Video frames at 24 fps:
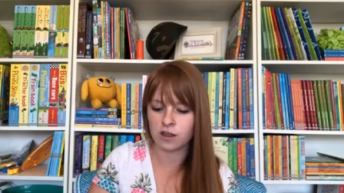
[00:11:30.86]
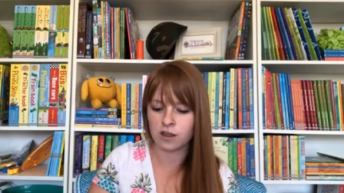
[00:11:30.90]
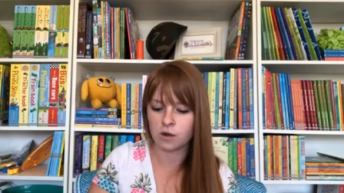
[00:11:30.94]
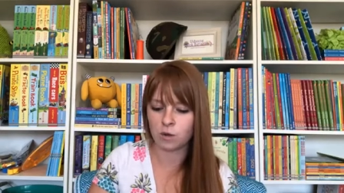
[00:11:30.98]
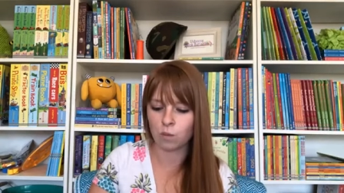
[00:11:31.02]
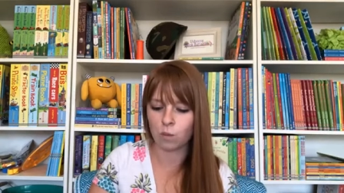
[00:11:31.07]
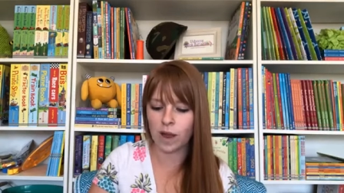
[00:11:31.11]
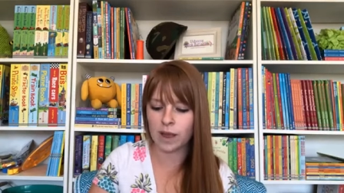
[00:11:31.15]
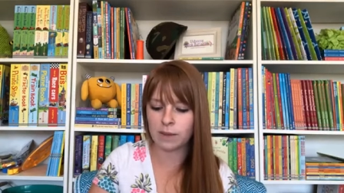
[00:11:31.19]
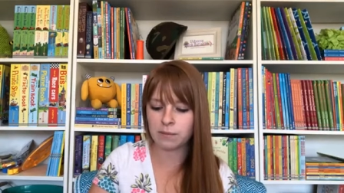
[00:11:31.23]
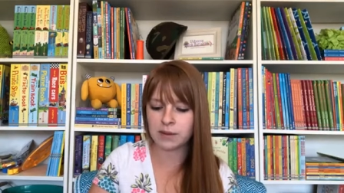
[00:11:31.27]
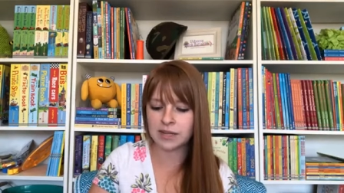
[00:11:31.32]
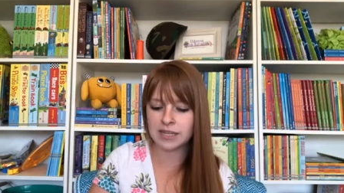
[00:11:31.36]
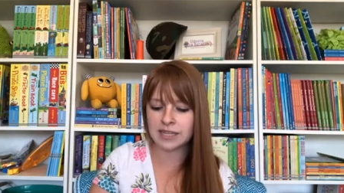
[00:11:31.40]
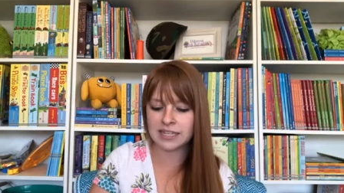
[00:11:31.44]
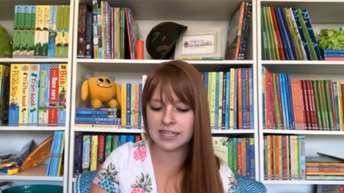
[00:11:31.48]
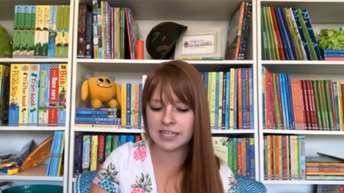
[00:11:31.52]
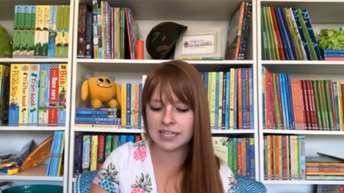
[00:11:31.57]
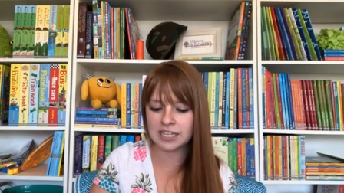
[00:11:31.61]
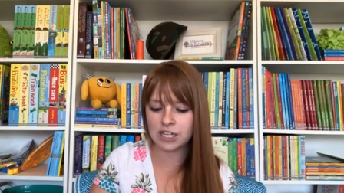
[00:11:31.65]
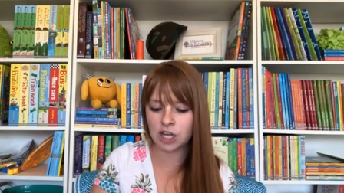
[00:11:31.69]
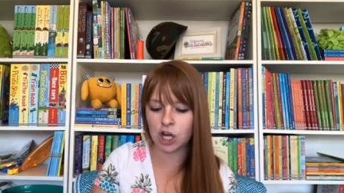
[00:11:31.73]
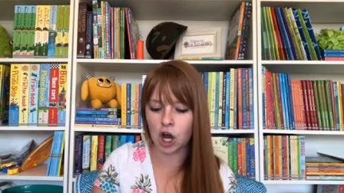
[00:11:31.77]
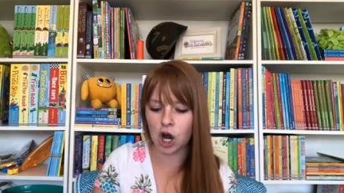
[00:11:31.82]
Wipe
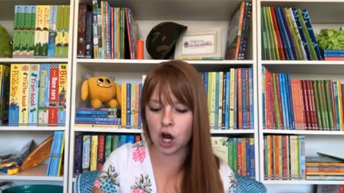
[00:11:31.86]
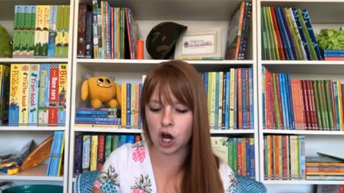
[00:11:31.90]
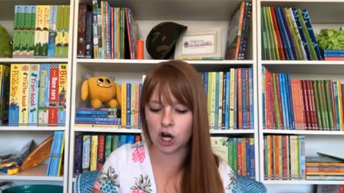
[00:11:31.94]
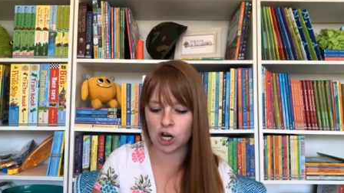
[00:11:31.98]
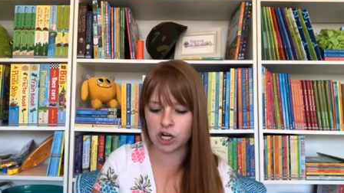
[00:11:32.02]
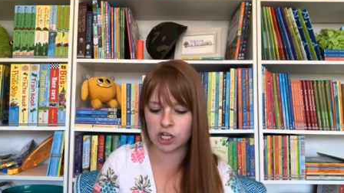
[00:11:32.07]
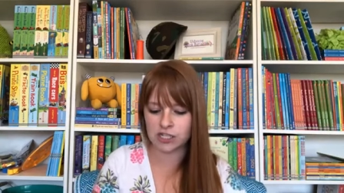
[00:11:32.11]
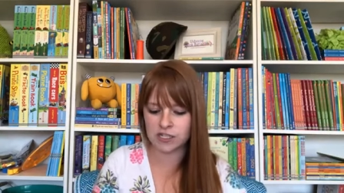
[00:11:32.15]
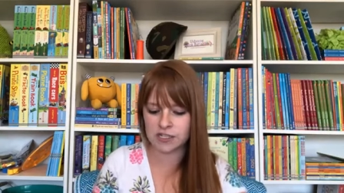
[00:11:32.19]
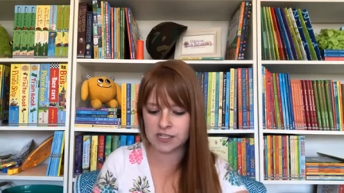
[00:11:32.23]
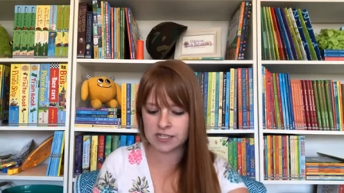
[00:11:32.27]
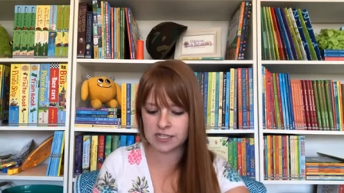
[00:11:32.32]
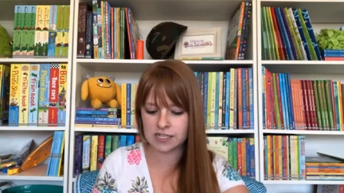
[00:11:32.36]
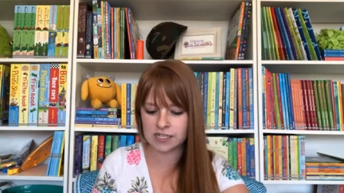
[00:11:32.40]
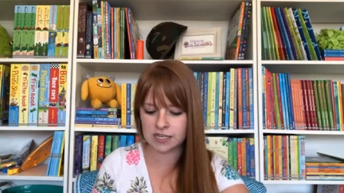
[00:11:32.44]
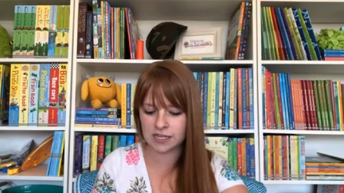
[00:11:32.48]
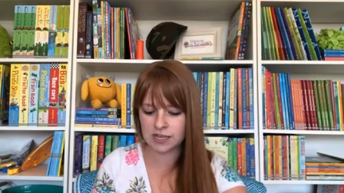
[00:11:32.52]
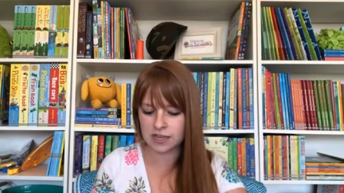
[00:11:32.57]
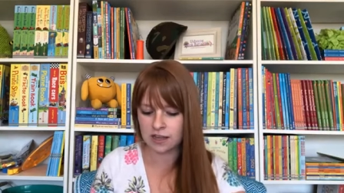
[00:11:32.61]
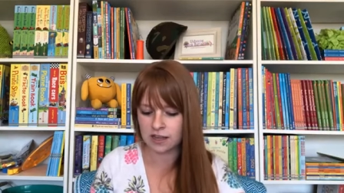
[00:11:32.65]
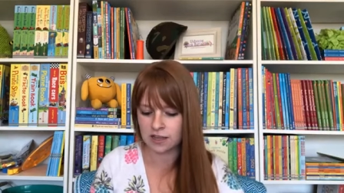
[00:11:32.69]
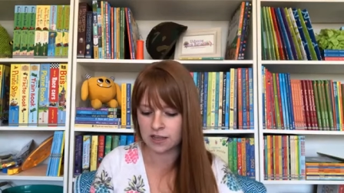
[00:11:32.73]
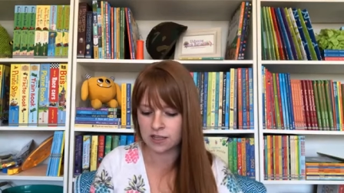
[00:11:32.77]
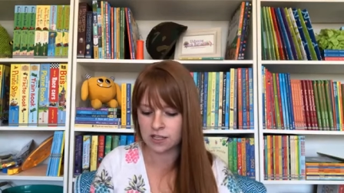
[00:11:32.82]
Clean cards.
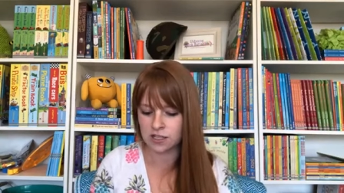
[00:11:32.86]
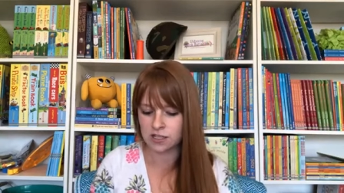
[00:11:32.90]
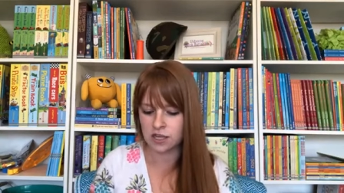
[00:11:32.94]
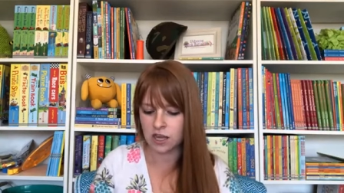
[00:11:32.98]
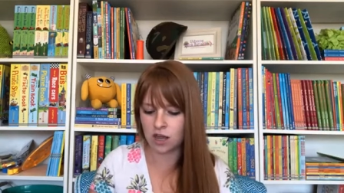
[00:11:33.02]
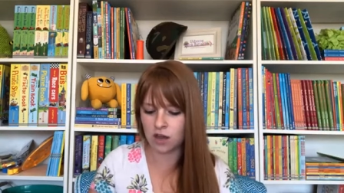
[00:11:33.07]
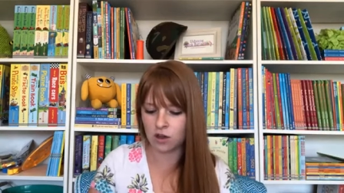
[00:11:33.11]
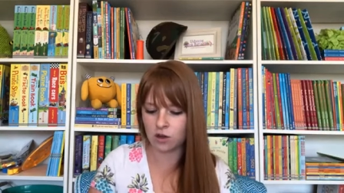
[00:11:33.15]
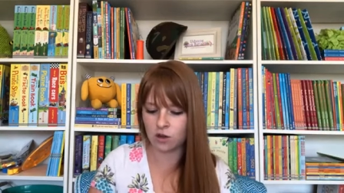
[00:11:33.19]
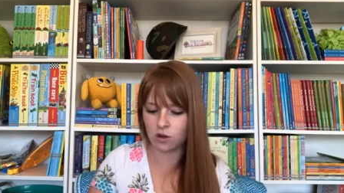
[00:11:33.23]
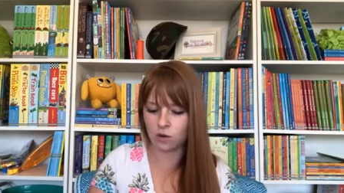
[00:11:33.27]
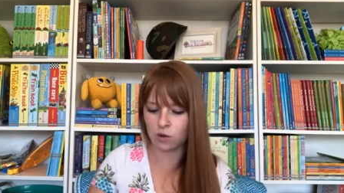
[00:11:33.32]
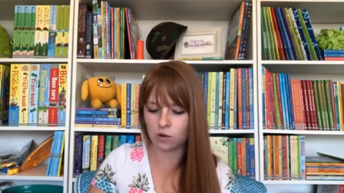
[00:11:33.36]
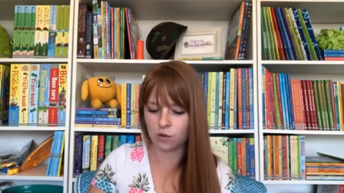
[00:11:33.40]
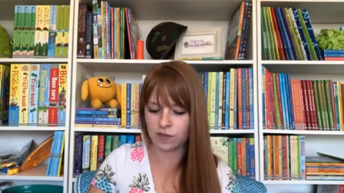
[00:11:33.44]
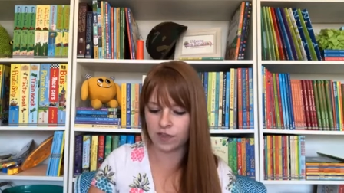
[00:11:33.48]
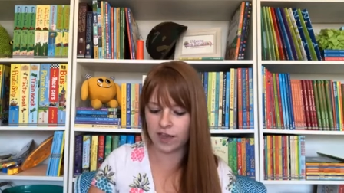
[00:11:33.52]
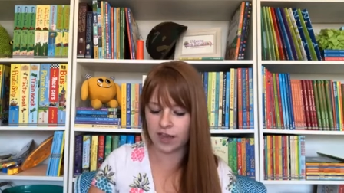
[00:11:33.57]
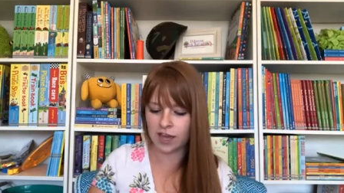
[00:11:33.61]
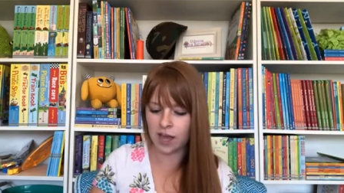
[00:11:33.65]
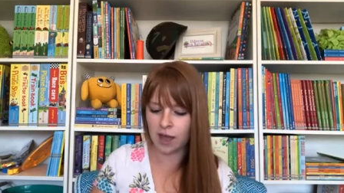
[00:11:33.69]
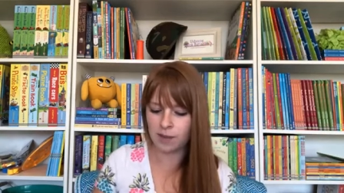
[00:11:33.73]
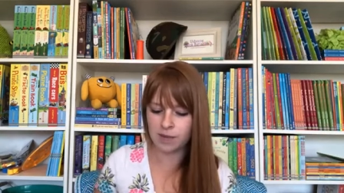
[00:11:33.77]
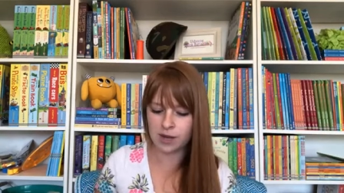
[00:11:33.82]
So
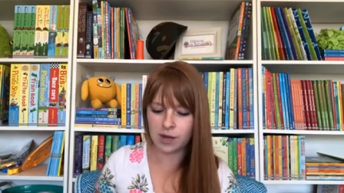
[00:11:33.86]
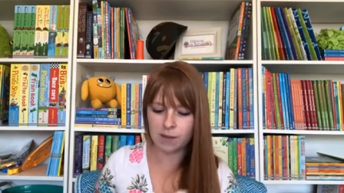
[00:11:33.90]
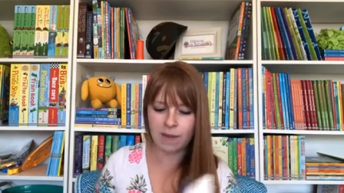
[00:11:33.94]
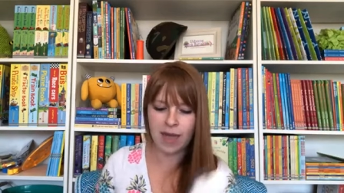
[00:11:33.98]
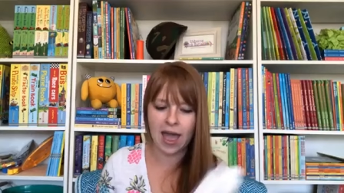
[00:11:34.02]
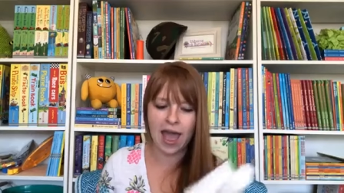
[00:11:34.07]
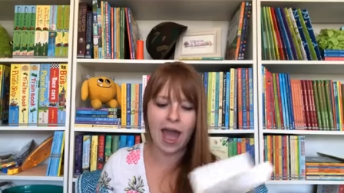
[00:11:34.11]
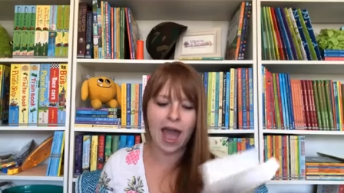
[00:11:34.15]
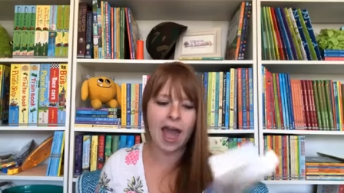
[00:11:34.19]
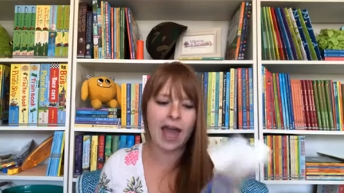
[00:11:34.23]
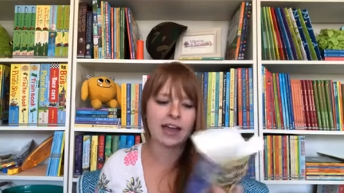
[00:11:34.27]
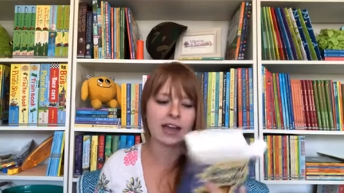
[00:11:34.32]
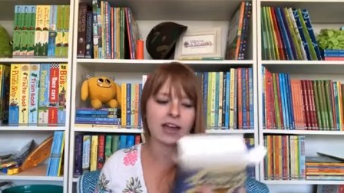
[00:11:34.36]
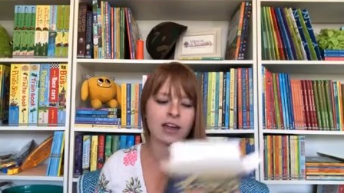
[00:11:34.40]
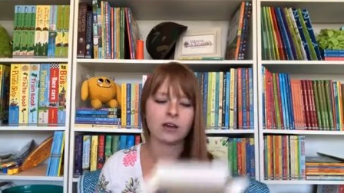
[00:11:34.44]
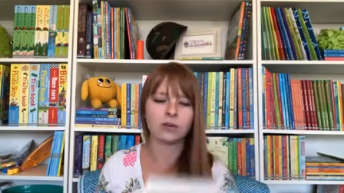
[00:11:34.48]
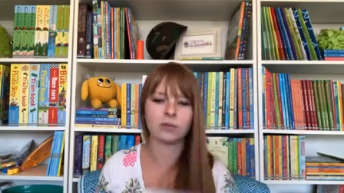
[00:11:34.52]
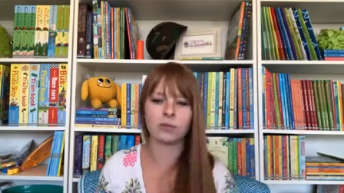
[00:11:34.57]
they come in a pack.